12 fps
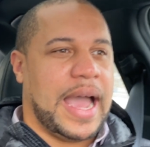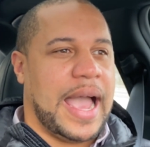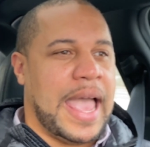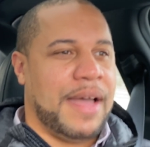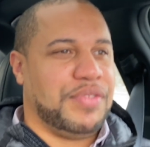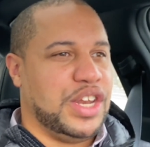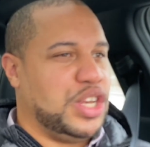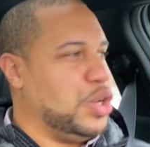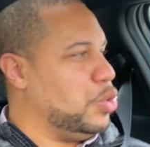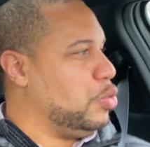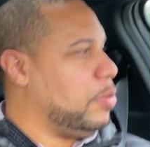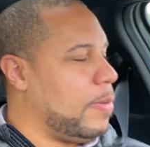I have to
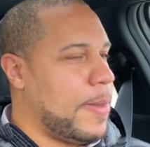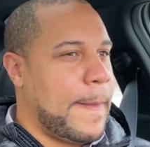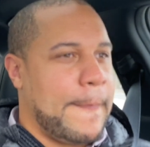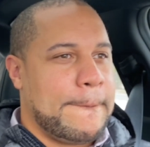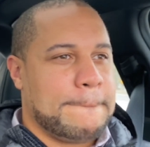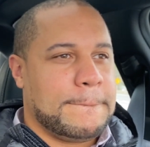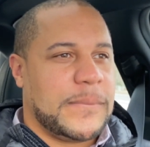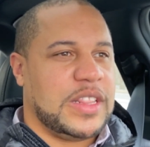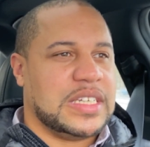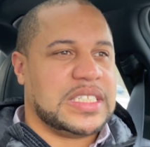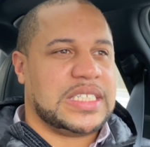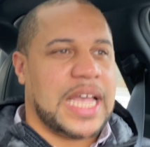do
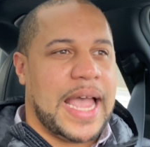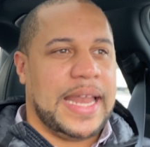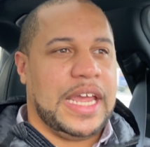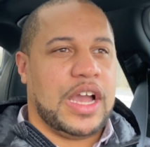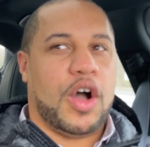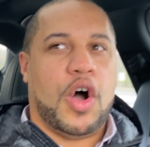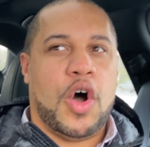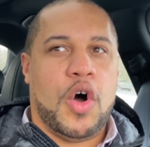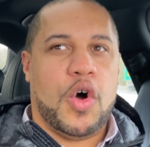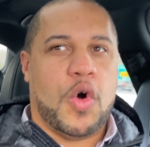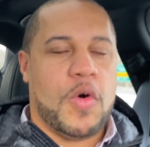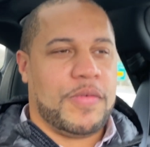this signing
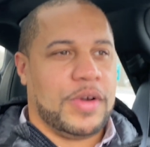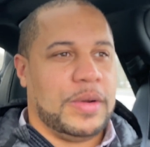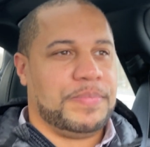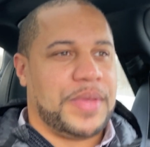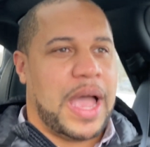all over.